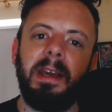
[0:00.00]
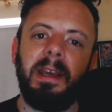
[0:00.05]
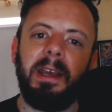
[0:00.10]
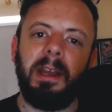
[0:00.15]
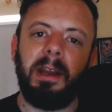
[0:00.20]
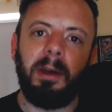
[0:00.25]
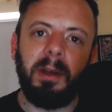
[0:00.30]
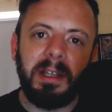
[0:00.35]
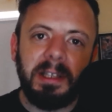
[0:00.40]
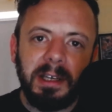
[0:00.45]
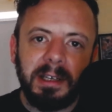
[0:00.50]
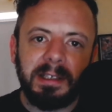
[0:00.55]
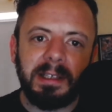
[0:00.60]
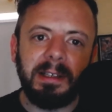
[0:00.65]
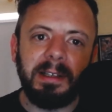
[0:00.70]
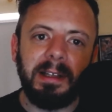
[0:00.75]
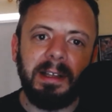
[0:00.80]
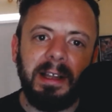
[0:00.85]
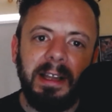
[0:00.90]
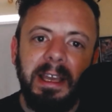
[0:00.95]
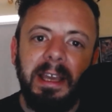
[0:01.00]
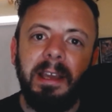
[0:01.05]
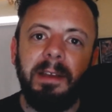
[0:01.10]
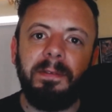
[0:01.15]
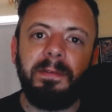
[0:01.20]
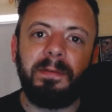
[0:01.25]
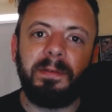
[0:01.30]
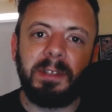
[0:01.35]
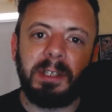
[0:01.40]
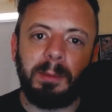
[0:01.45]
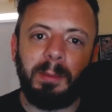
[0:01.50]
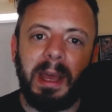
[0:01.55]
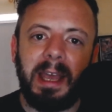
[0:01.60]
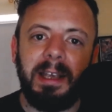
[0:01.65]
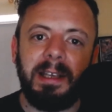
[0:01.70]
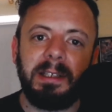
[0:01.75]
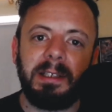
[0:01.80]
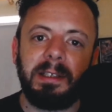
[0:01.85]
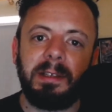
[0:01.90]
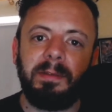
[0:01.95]
It doesn't leave
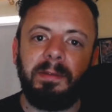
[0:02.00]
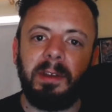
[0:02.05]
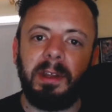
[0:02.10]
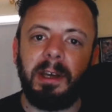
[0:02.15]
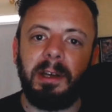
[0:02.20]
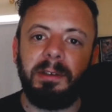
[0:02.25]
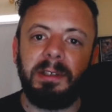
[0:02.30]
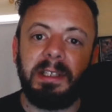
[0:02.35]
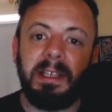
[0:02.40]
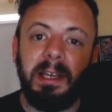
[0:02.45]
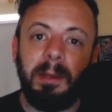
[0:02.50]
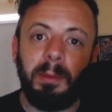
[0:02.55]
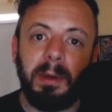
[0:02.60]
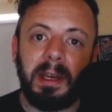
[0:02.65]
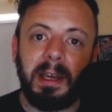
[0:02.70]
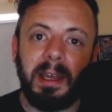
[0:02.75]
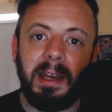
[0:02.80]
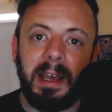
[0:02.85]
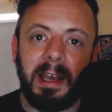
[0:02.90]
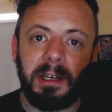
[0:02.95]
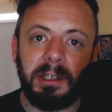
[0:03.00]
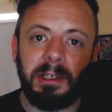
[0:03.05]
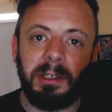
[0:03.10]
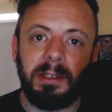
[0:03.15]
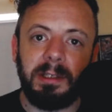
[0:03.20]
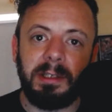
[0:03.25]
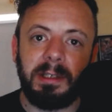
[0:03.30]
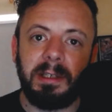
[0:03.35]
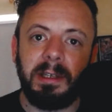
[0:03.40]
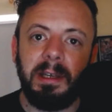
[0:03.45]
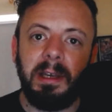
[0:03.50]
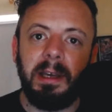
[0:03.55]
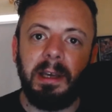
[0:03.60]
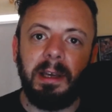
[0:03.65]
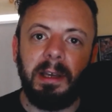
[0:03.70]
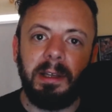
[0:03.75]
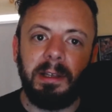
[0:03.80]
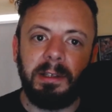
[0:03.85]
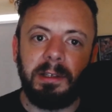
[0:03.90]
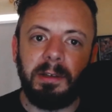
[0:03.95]
space for those deeper connections
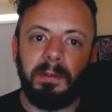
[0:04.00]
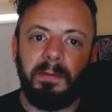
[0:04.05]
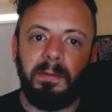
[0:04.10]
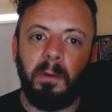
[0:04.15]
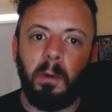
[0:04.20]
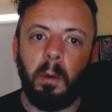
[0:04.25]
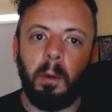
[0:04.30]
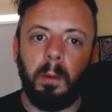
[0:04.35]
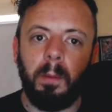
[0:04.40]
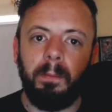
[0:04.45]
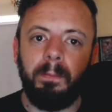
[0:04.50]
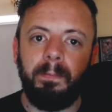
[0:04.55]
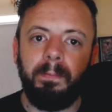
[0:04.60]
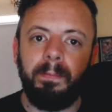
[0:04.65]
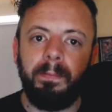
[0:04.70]
to form.